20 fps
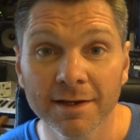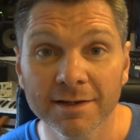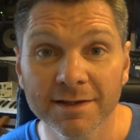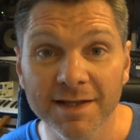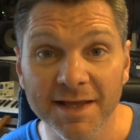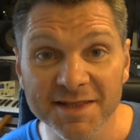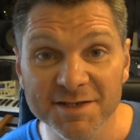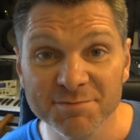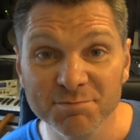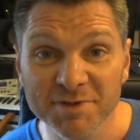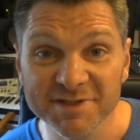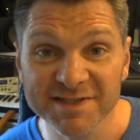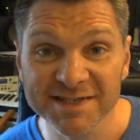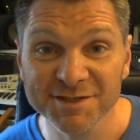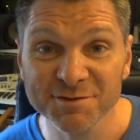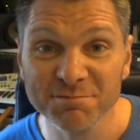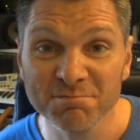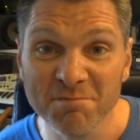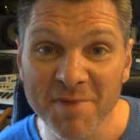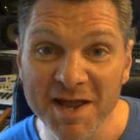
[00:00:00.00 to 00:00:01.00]
Now this
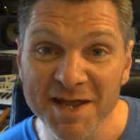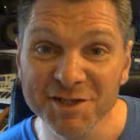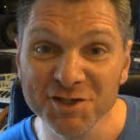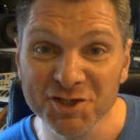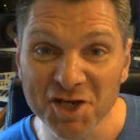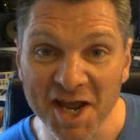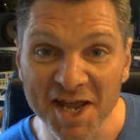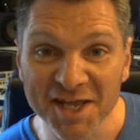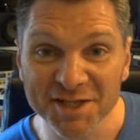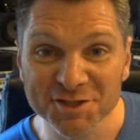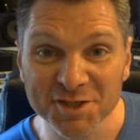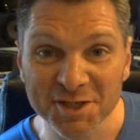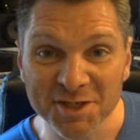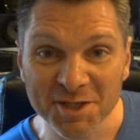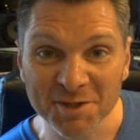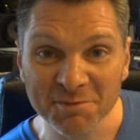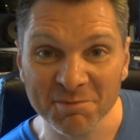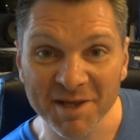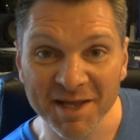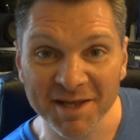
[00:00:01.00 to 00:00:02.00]
position may change a
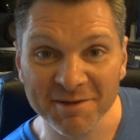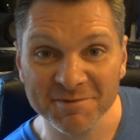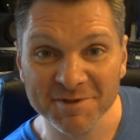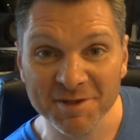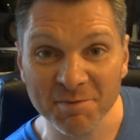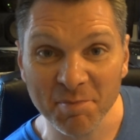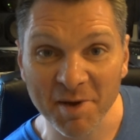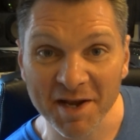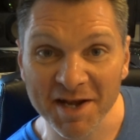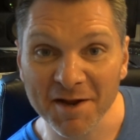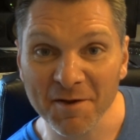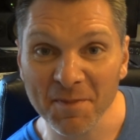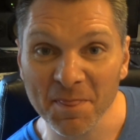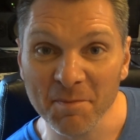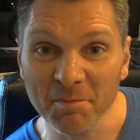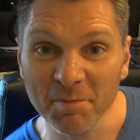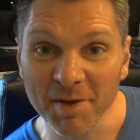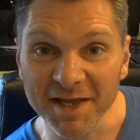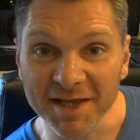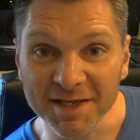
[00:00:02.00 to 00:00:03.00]
little bit depending on
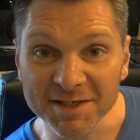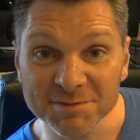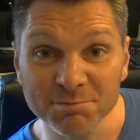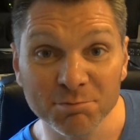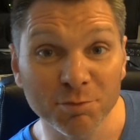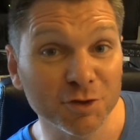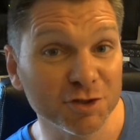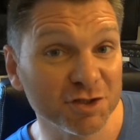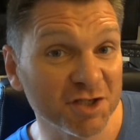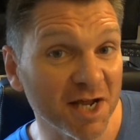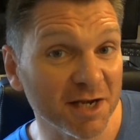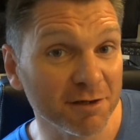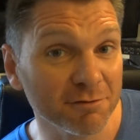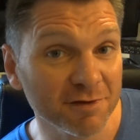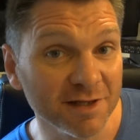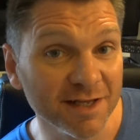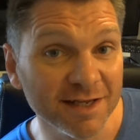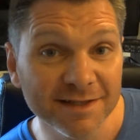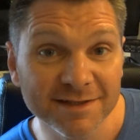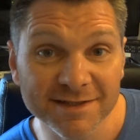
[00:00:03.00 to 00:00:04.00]
the piece, but
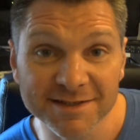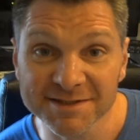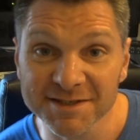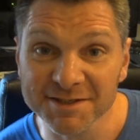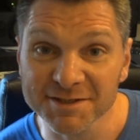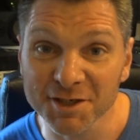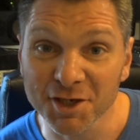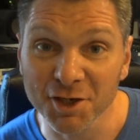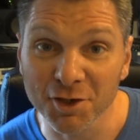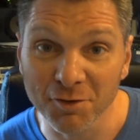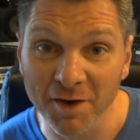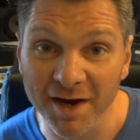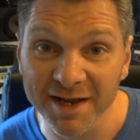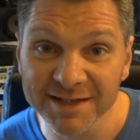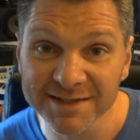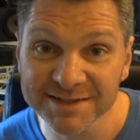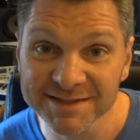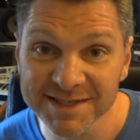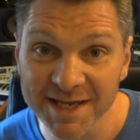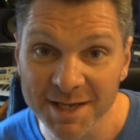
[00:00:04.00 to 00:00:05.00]
generally this is a
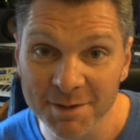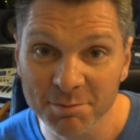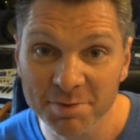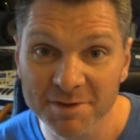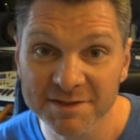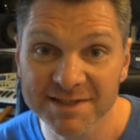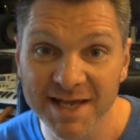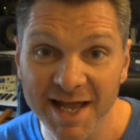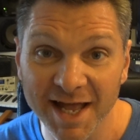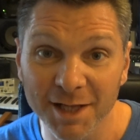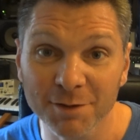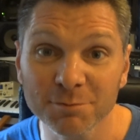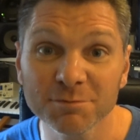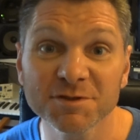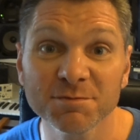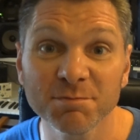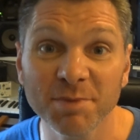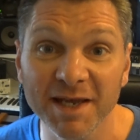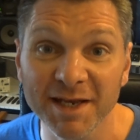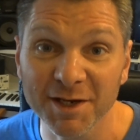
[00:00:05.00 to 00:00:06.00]
great tip to help
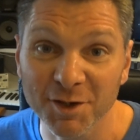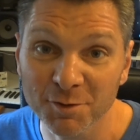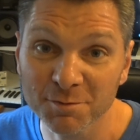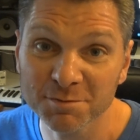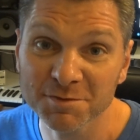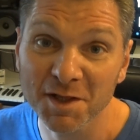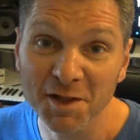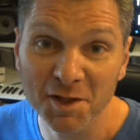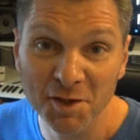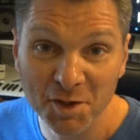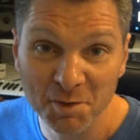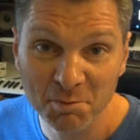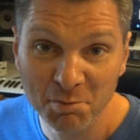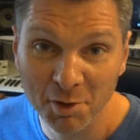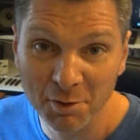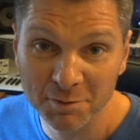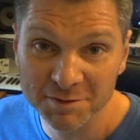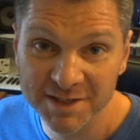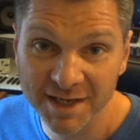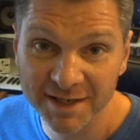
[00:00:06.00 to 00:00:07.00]
speed up the learning
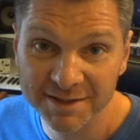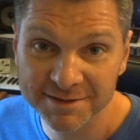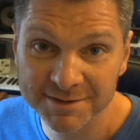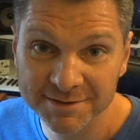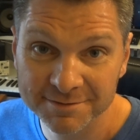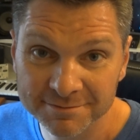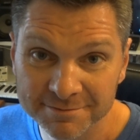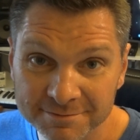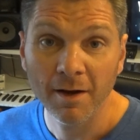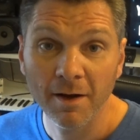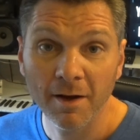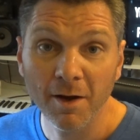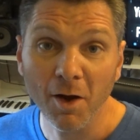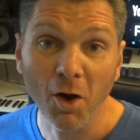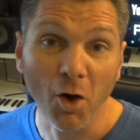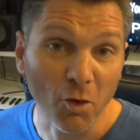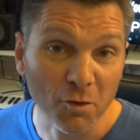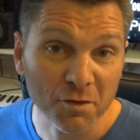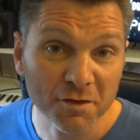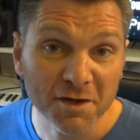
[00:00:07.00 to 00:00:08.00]
process.
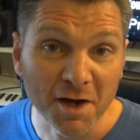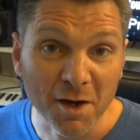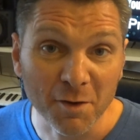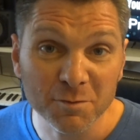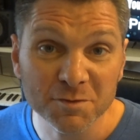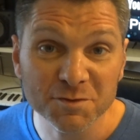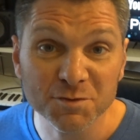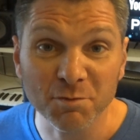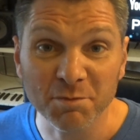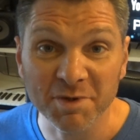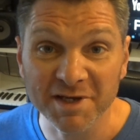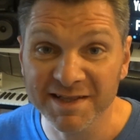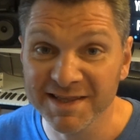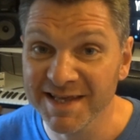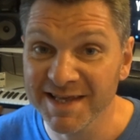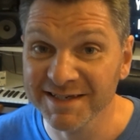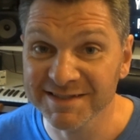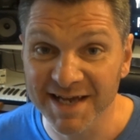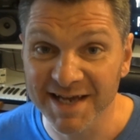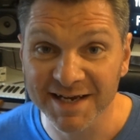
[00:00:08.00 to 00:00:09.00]
All the notes will be in
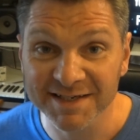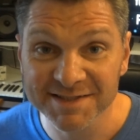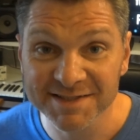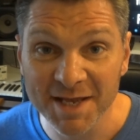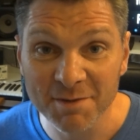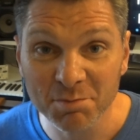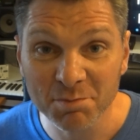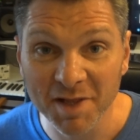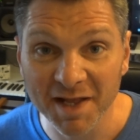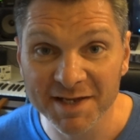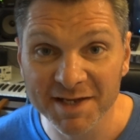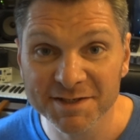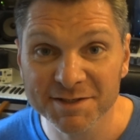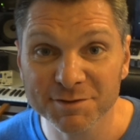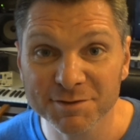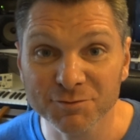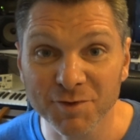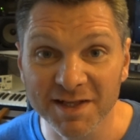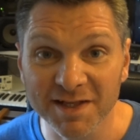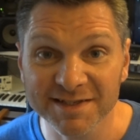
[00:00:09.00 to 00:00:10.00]
the exact same
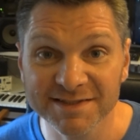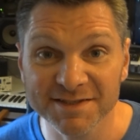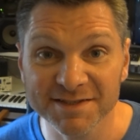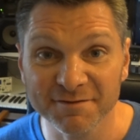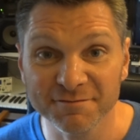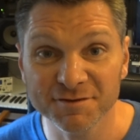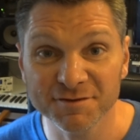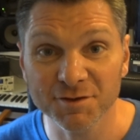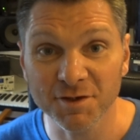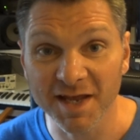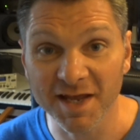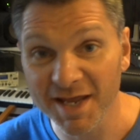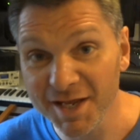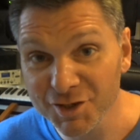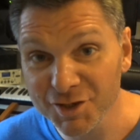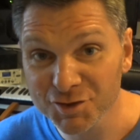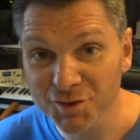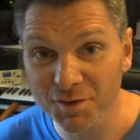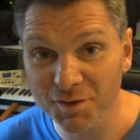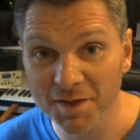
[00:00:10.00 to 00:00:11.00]
place relative to
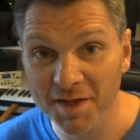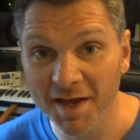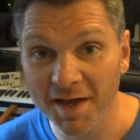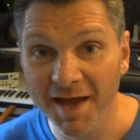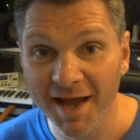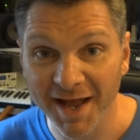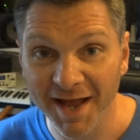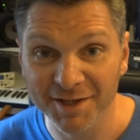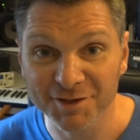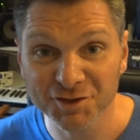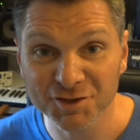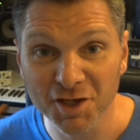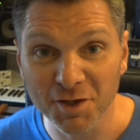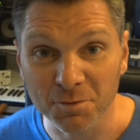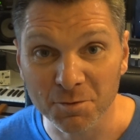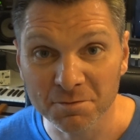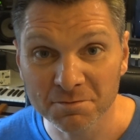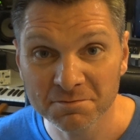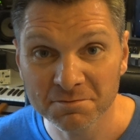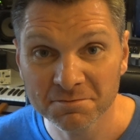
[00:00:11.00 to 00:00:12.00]
each other and
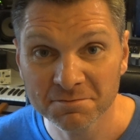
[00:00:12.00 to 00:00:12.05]
you,